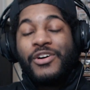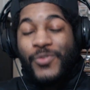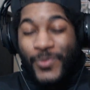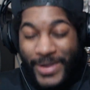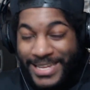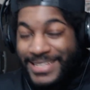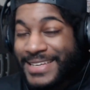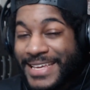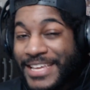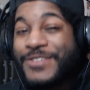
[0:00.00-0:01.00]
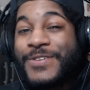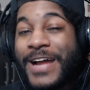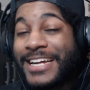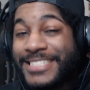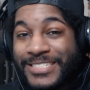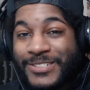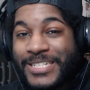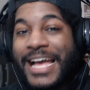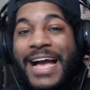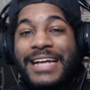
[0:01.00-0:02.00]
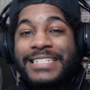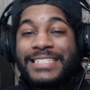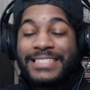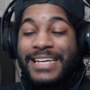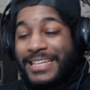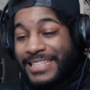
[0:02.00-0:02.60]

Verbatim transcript: weekly Higurashi reactions.